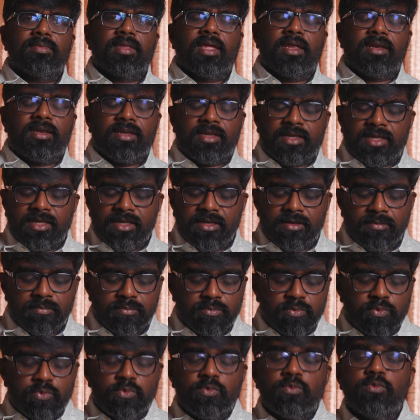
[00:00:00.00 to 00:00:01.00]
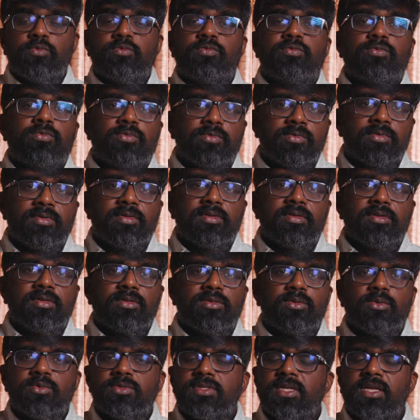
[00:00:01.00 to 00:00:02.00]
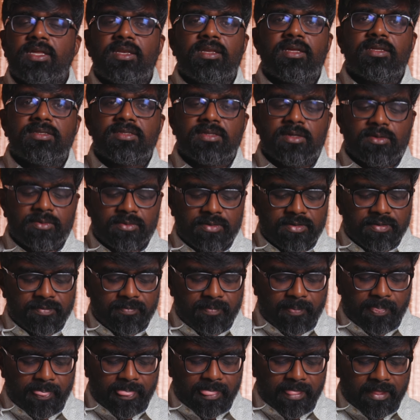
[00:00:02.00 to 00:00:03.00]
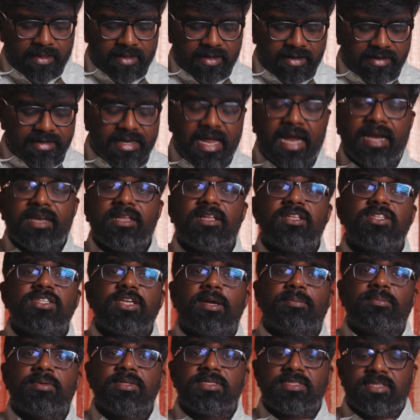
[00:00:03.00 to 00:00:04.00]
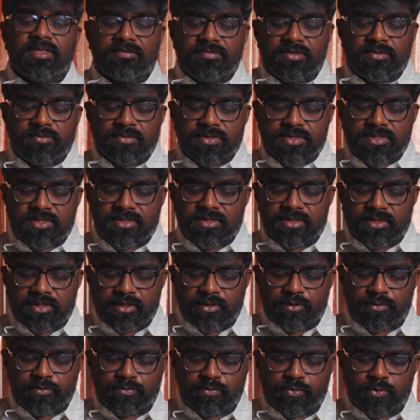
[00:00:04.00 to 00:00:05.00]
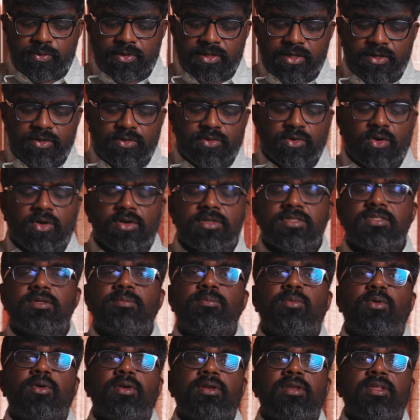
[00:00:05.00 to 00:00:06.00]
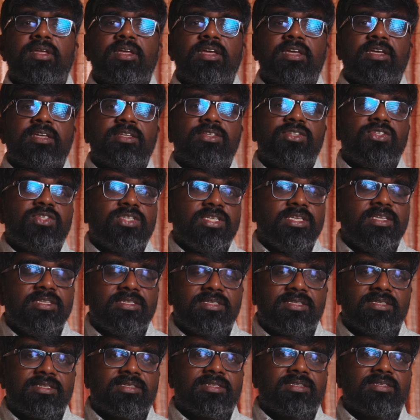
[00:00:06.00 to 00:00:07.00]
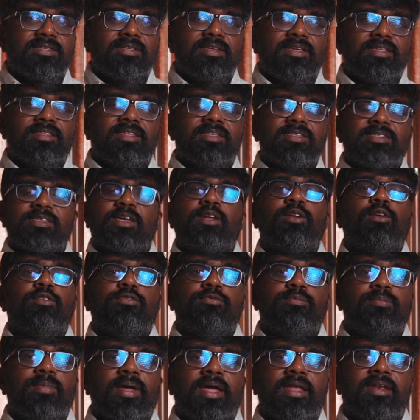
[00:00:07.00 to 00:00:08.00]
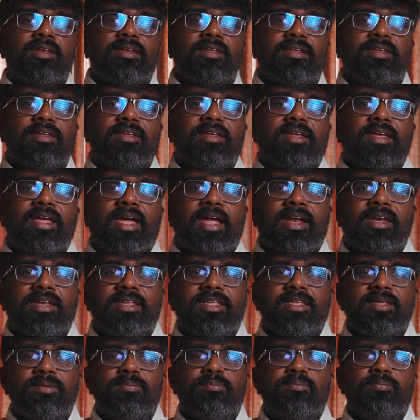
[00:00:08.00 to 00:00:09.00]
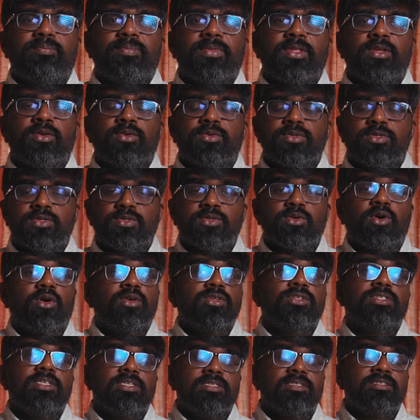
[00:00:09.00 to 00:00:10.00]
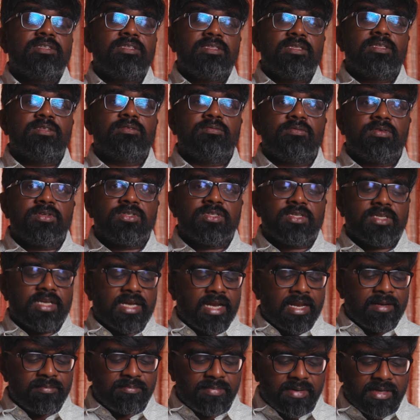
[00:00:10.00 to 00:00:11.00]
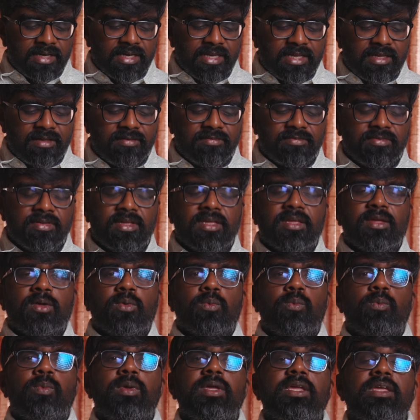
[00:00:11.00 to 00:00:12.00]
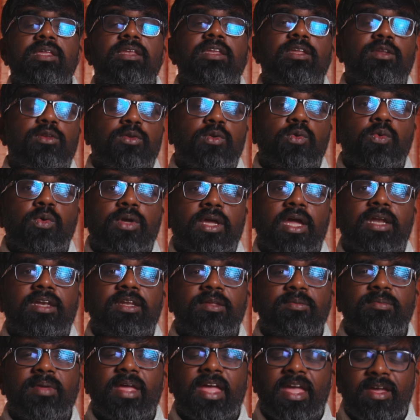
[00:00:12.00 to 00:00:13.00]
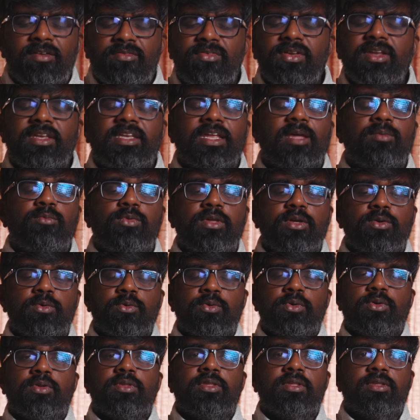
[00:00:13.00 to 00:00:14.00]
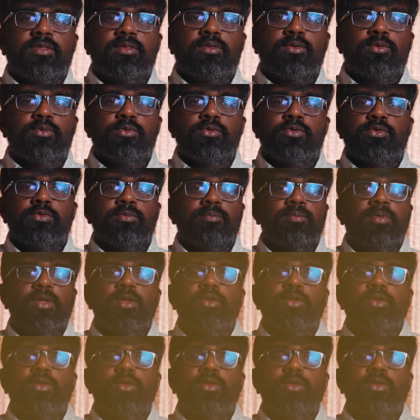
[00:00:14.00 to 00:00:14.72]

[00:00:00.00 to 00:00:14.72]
and he'll move those areas out. Daniel chapter 7 verse 13 to 14 talks about Jesus the Son of Man. And he, you know, saw Jesus in this vision. And I believe we need to look at him every time we go into the throne room